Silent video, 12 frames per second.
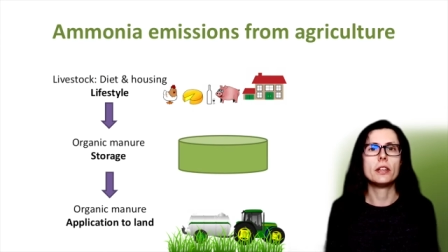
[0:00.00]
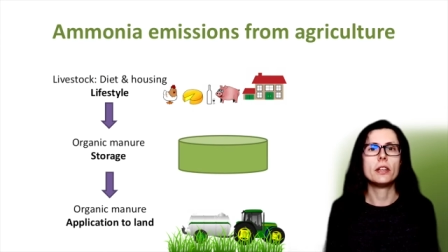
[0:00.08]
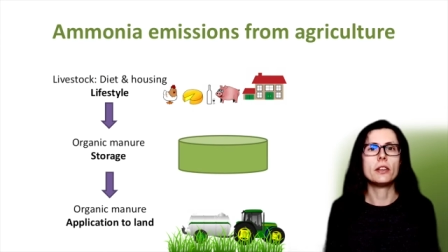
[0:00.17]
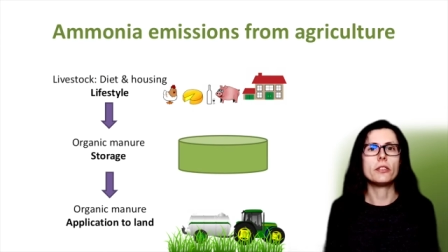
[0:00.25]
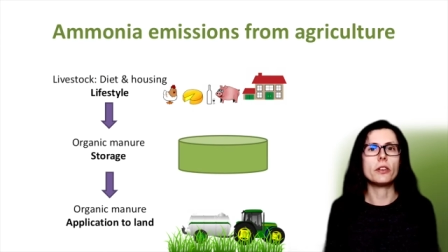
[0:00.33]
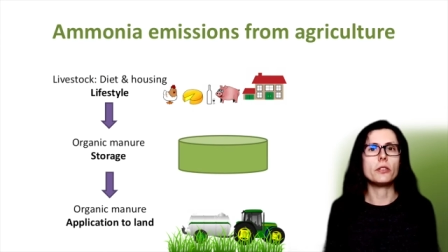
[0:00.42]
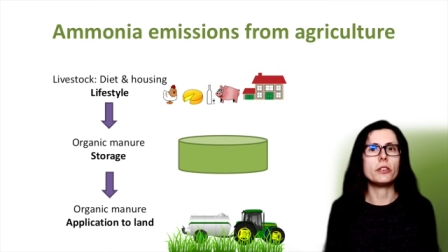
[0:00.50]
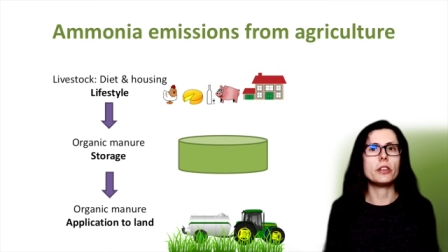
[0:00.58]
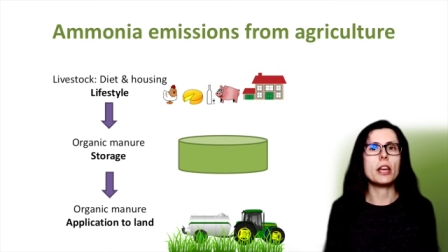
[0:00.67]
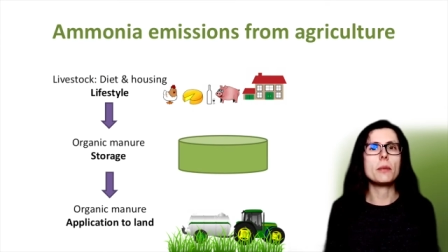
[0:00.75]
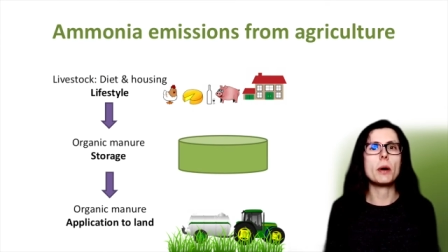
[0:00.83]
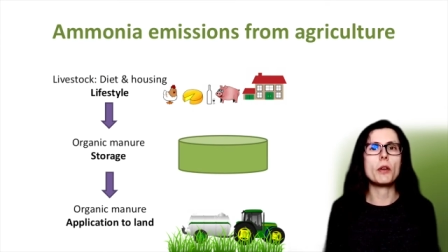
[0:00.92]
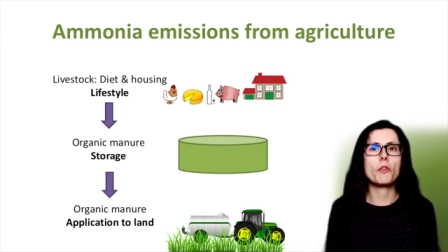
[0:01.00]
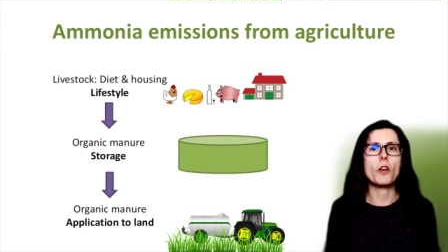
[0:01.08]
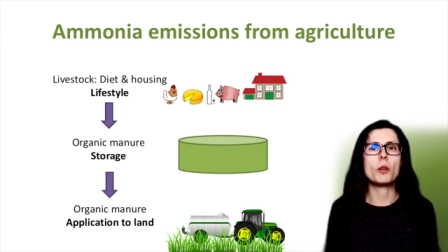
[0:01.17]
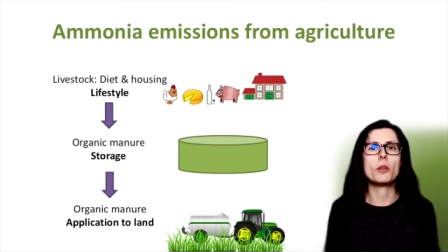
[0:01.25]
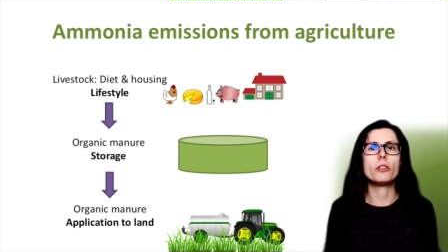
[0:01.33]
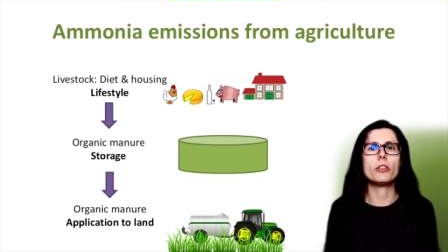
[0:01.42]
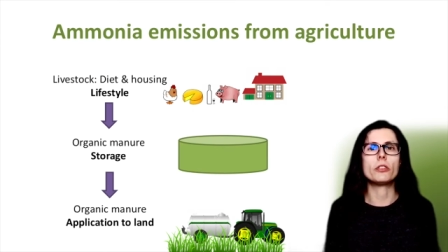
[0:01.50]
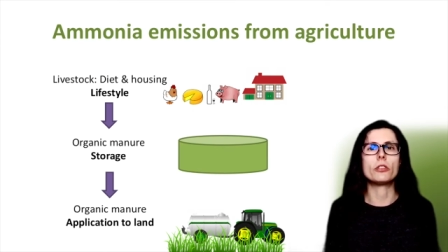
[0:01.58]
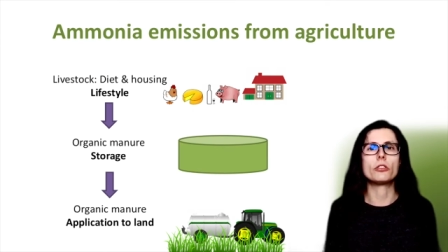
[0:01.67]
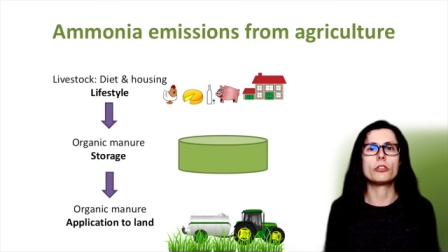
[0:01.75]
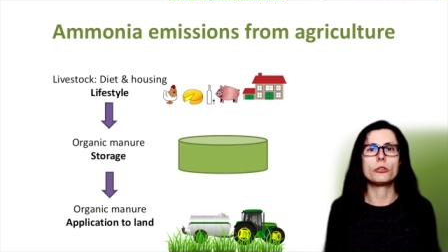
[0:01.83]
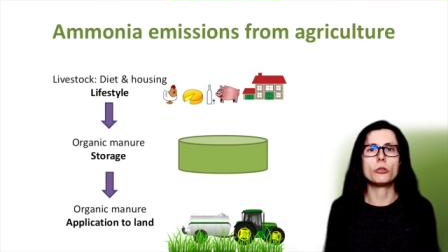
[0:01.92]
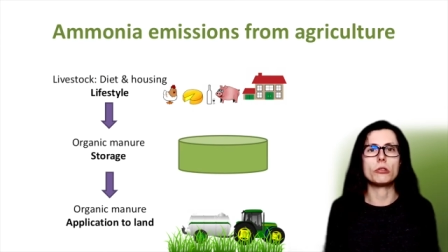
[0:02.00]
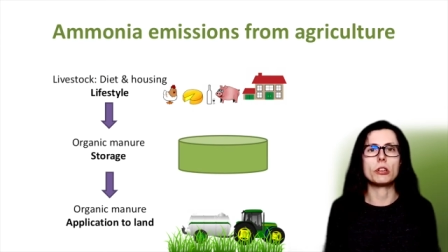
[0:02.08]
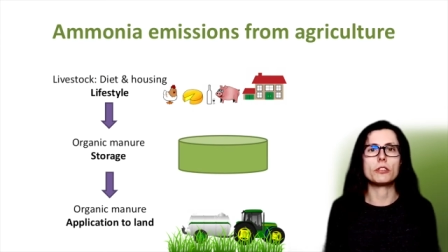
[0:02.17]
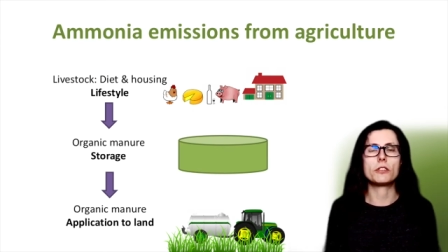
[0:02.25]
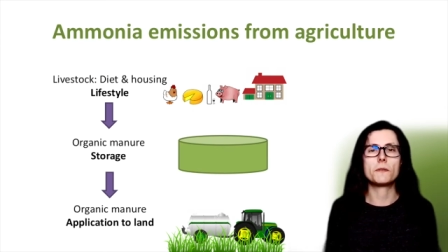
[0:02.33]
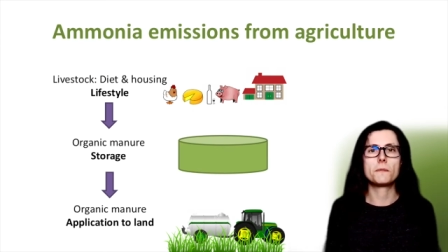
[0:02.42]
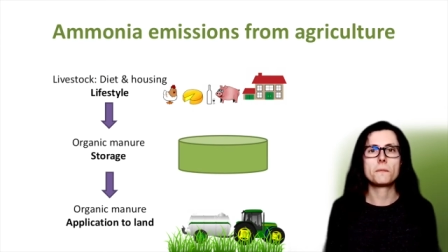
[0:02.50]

So today, my focus is on storage.